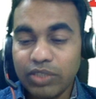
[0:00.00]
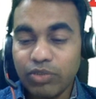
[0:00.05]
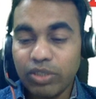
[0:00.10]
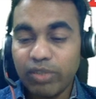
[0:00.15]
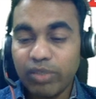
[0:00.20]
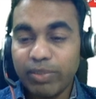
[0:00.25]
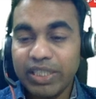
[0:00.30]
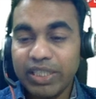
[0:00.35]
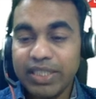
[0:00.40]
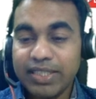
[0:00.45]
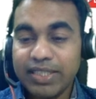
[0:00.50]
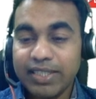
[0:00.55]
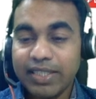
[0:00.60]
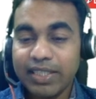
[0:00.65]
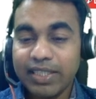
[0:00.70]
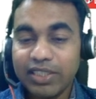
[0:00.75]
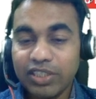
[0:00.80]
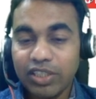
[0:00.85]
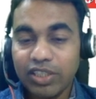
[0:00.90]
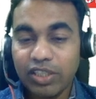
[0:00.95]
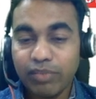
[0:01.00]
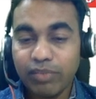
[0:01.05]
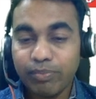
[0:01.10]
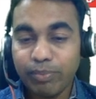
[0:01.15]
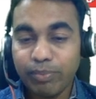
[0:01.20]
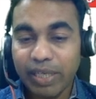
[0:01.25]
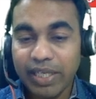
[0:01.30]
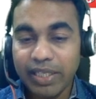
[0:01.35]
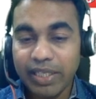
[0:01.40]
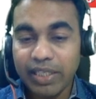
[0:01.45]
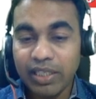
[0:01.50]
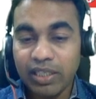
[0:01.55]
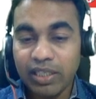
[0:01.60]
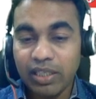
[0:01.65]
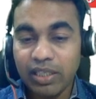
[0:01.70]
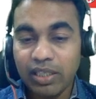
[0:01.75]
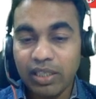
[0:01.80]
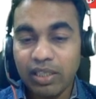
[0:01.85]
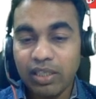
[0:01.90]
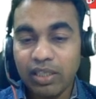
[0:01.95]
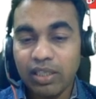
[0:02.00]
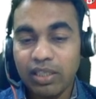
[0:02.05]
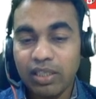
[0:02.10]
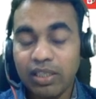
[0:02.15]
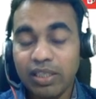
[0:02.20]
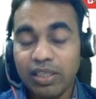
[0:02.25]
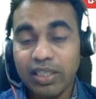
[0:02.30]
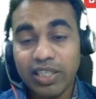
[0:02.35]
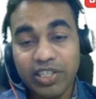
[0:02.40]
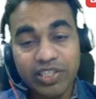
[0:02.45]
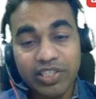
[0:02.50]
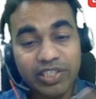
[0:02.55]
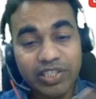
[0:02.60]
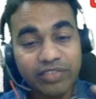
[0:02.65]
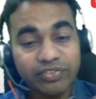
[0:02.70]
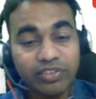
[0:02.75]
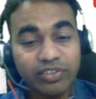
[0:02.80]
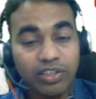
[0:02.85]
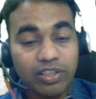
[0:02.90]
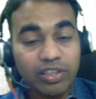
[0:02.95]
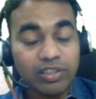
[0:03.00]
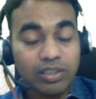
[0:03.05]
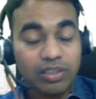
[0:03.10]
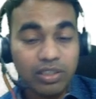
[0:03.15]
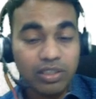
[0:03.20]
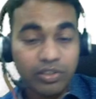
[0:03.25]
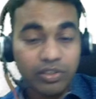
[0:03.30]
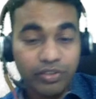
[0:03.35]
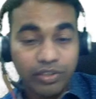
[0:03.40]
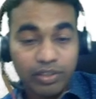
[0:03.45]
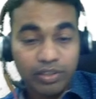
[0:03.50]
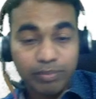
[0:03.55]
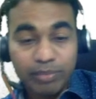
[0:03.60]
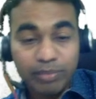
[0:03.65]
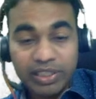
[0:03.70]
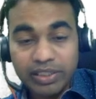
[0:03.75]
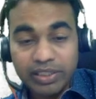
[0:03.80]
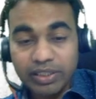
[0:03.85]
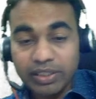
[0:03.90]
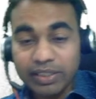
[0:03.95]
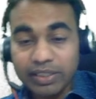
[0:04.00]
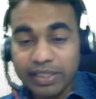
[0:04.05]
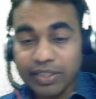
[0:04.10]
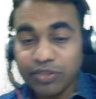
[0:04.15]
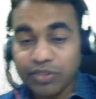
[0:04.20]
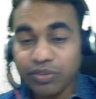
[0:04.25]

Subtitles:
will be the signature of my recursive call method, right?